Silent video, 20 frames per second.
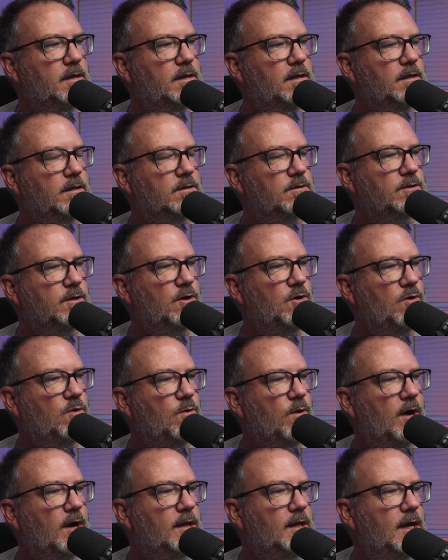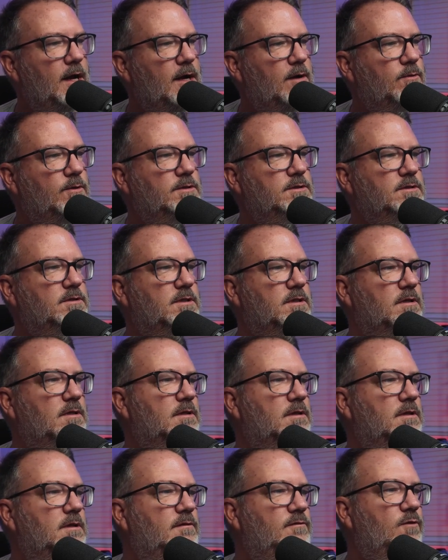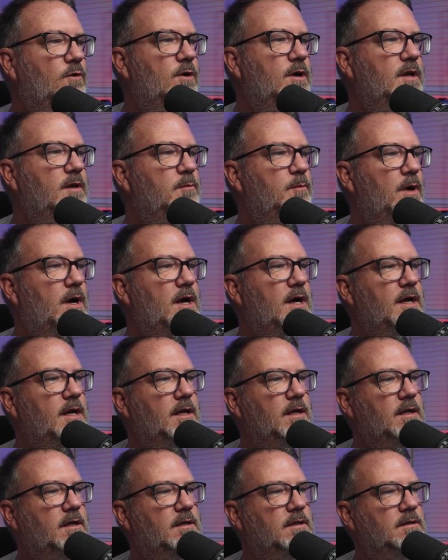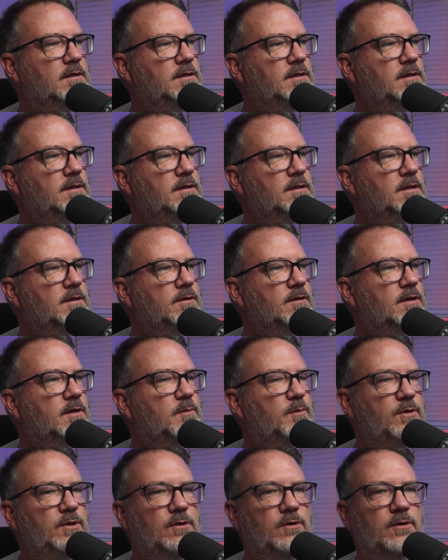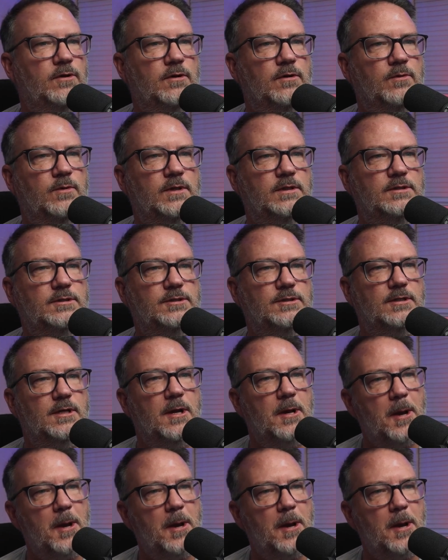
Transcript: So while I was avoiding buying uh, another computer, which